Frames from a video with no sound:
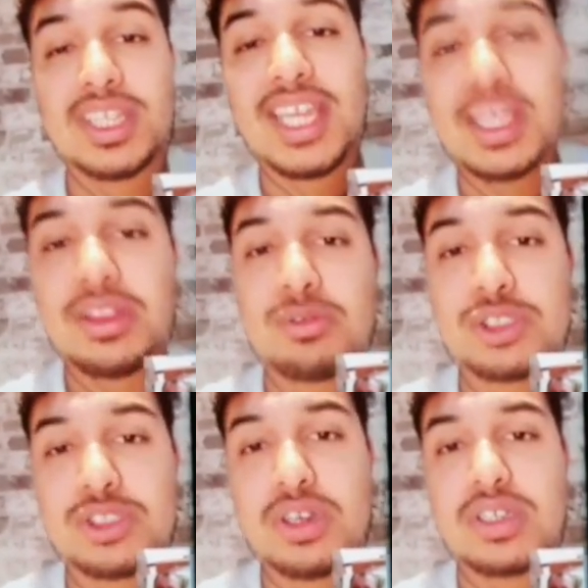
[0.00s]
the air
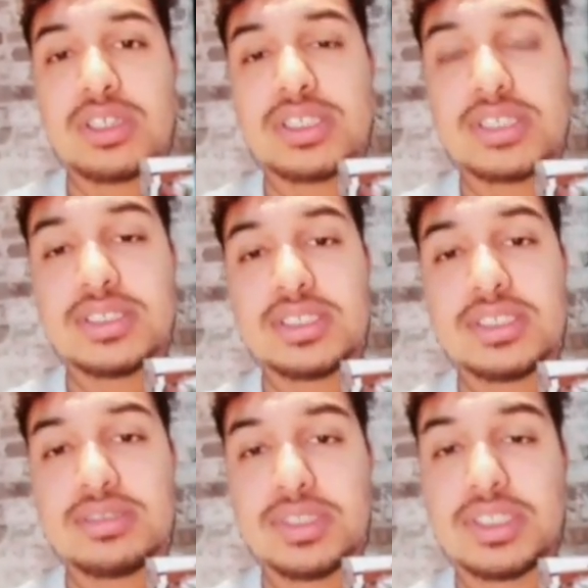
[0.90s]
through stock
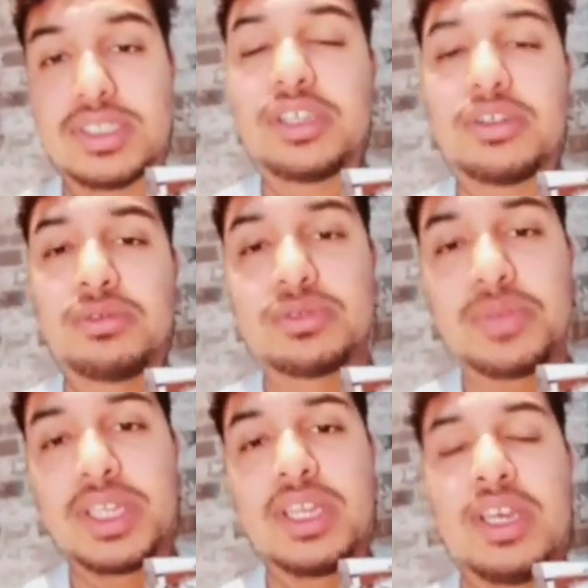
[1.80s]
system they use,
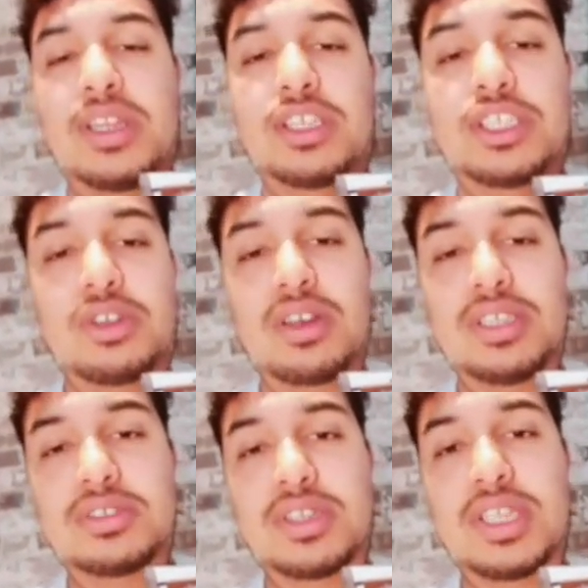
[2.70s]
where the
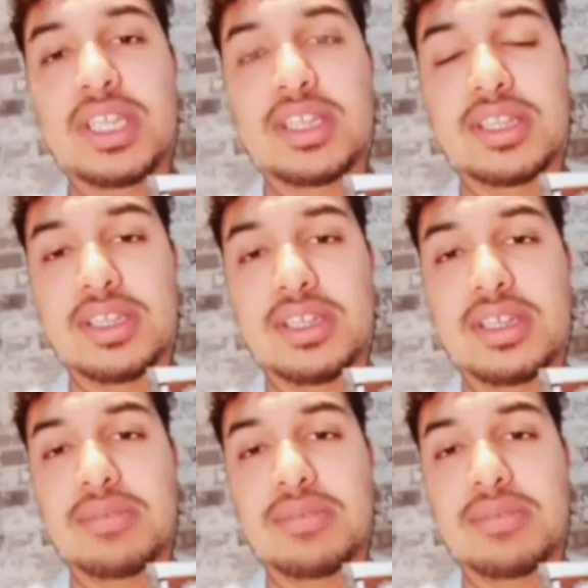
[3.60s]
stock has got the